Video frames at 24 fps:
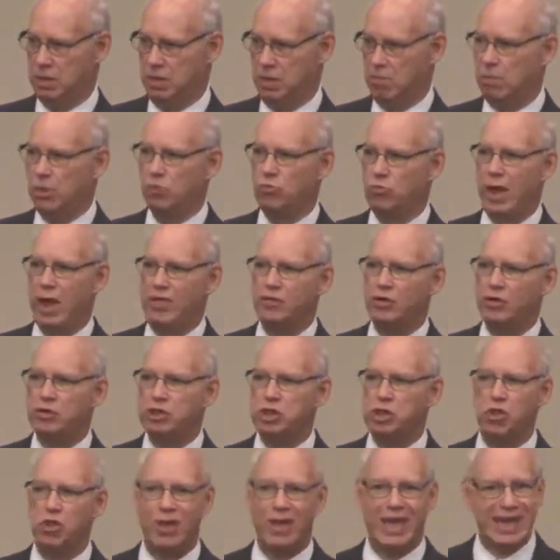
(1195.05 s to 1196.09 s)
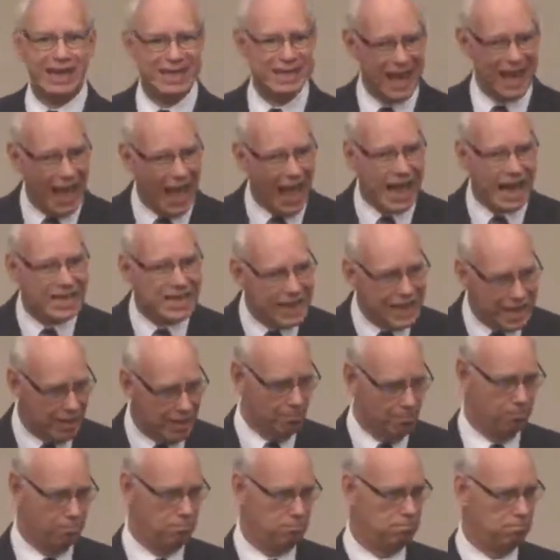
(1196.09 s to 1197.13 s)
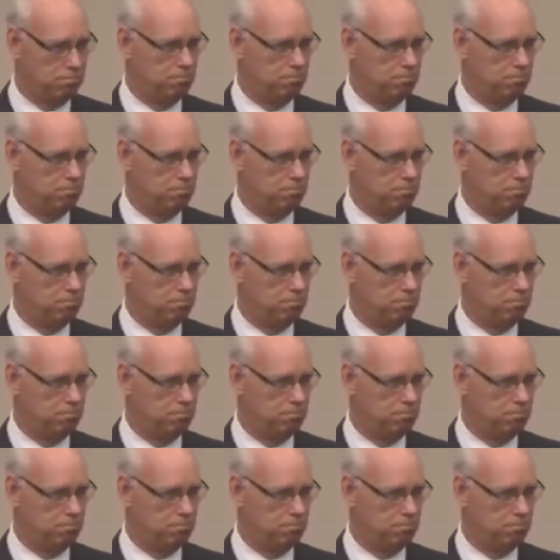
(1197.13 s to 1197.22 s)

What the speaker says: but rather to indict him.